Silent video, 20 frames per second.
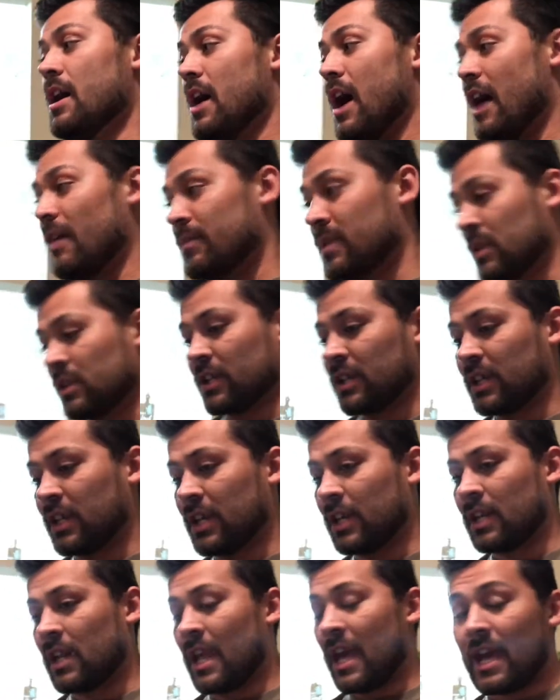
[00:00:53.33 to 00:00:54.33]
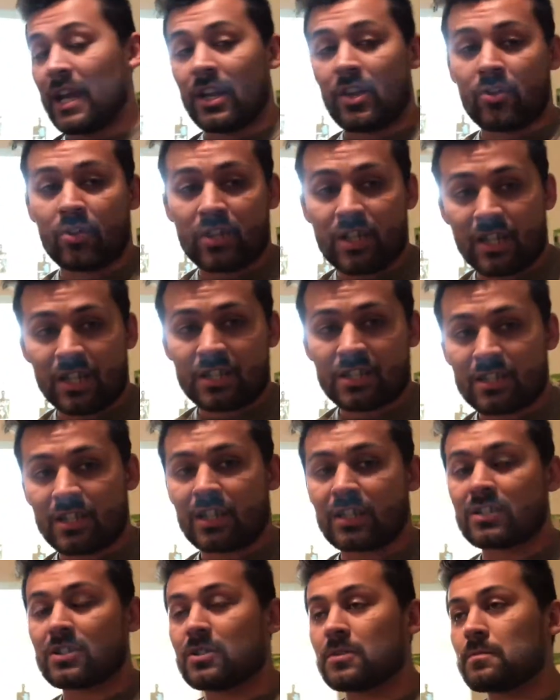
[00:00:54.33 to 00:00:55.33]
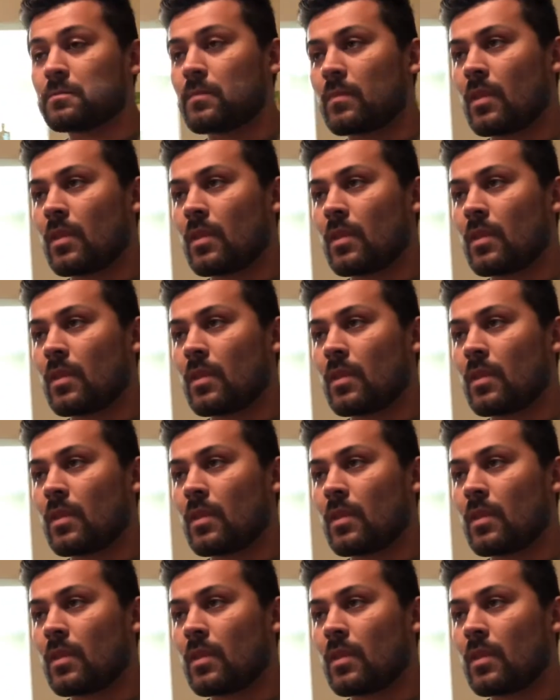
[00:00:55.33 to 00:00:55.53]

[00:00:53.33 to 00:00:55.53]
I've been looking at either DSX